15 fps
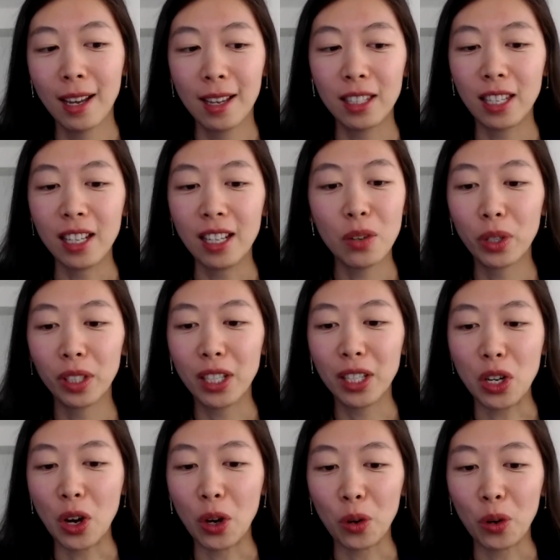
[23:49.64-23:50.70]
didn't really
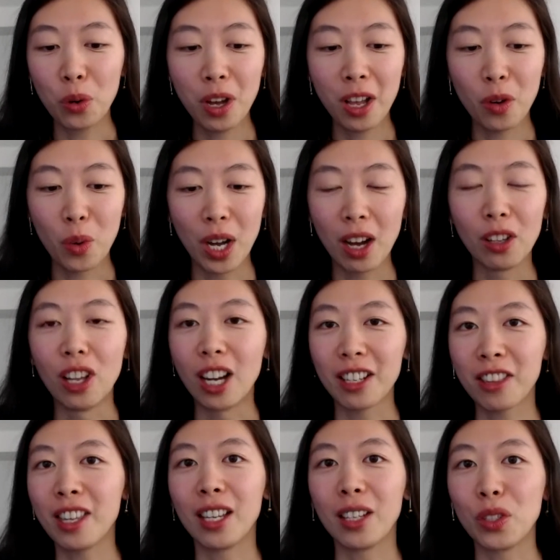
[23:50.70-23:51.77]
know what a lot of
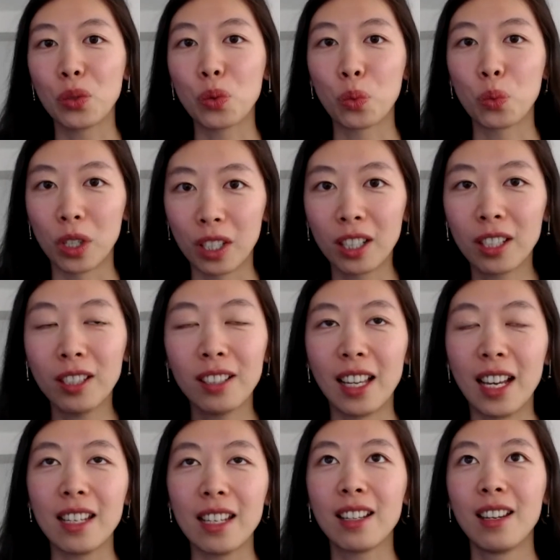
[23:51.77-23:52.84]
things were.
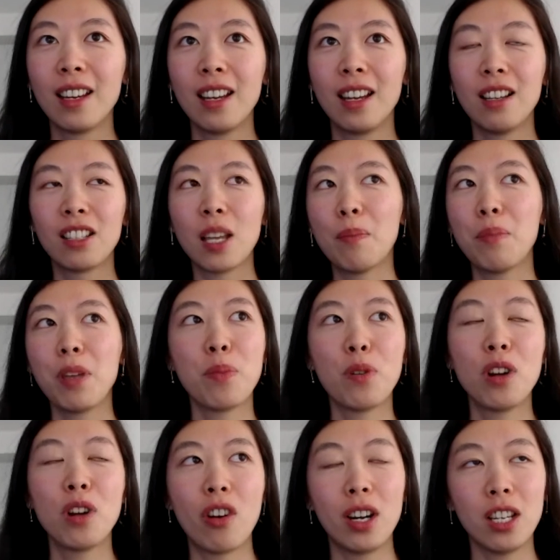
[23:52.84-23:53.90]
Like some people
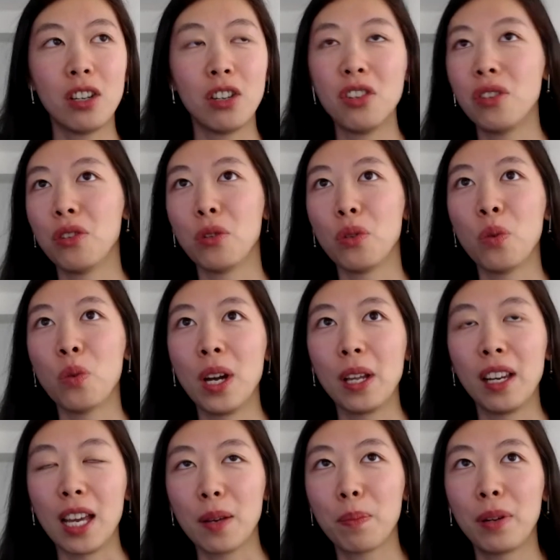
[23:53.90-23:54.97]
already knew what
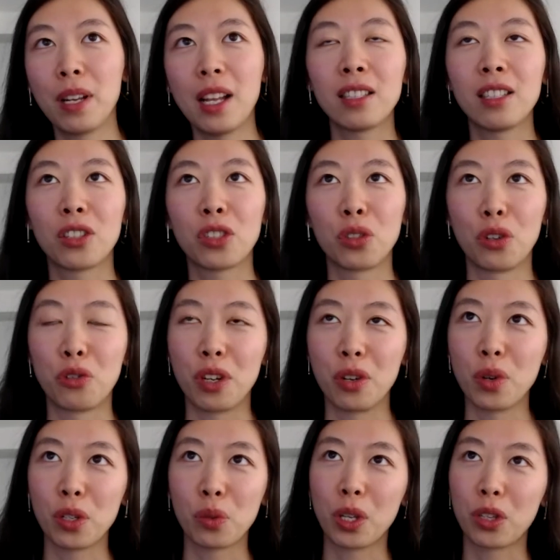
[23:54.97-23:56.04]
like plastic surgery
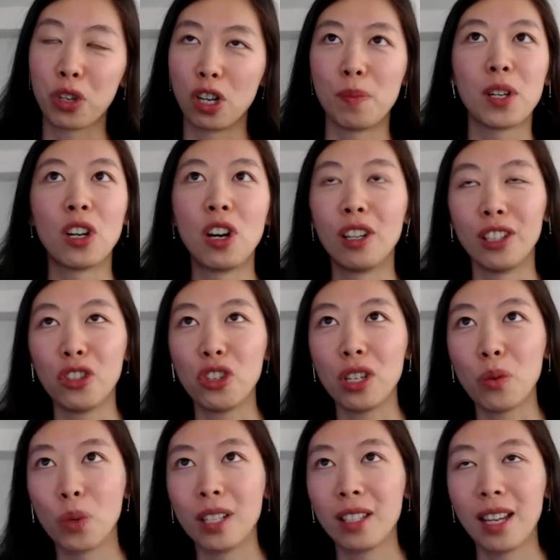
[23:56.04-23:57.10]
was, what dermatology
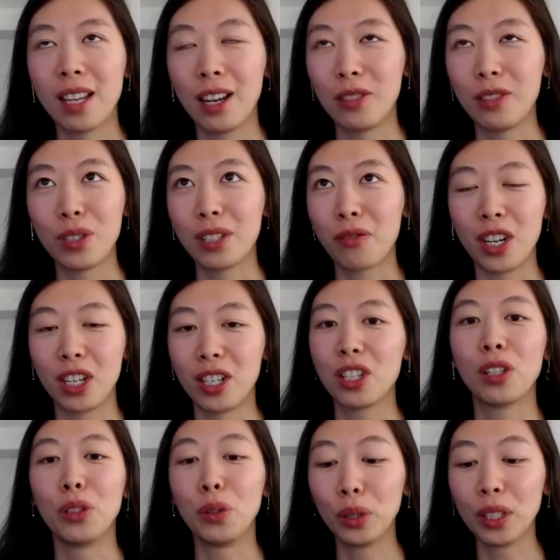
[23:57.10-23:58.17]
was. I was very
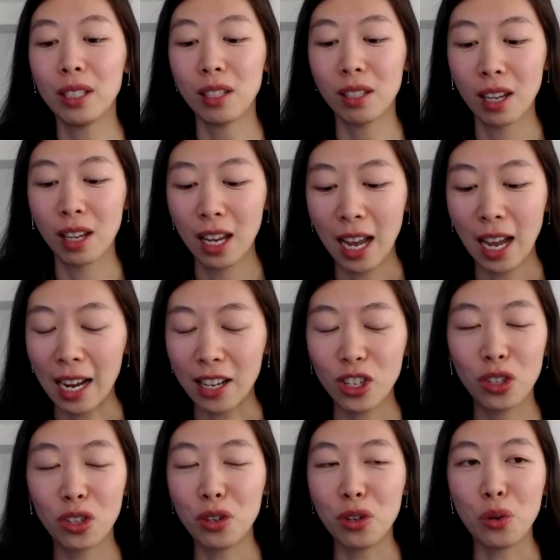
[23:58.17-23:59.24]
clueless. I
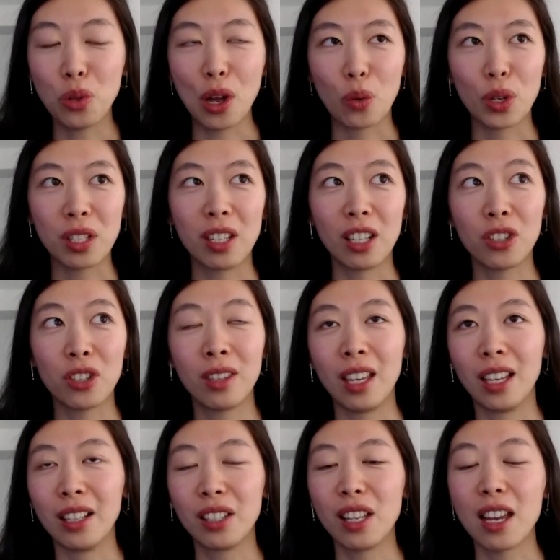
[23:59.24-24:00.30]
just knew there was such
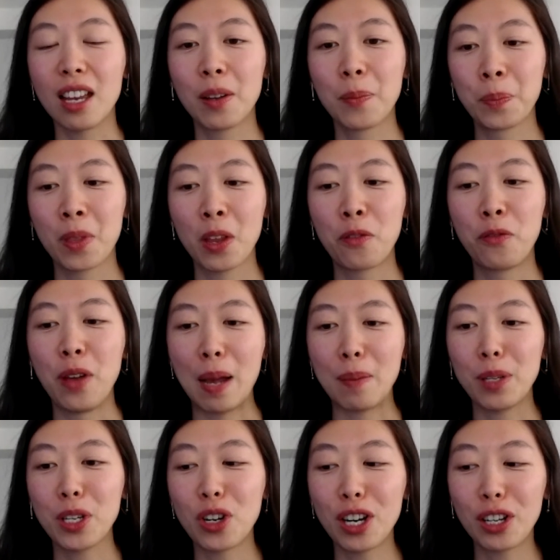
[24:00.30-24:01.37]
things like
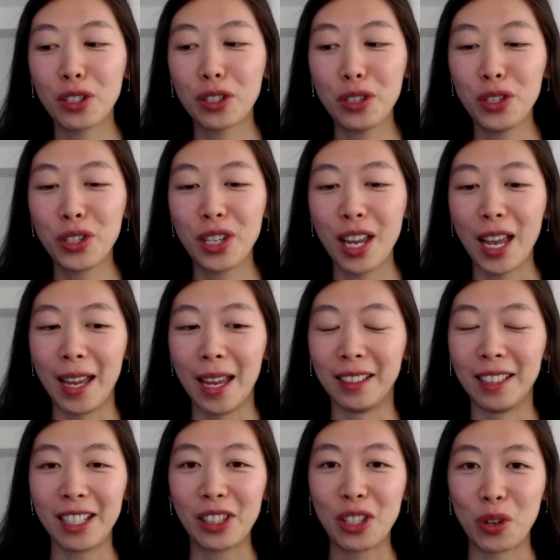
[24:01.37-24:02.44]
family doctors and
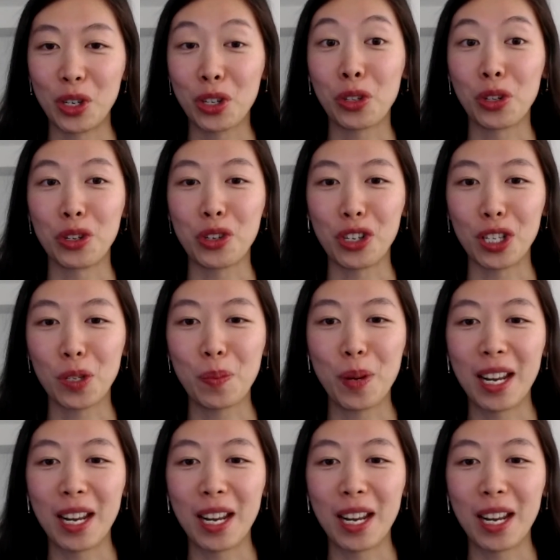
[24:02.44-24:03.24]
like there are surgeons, but I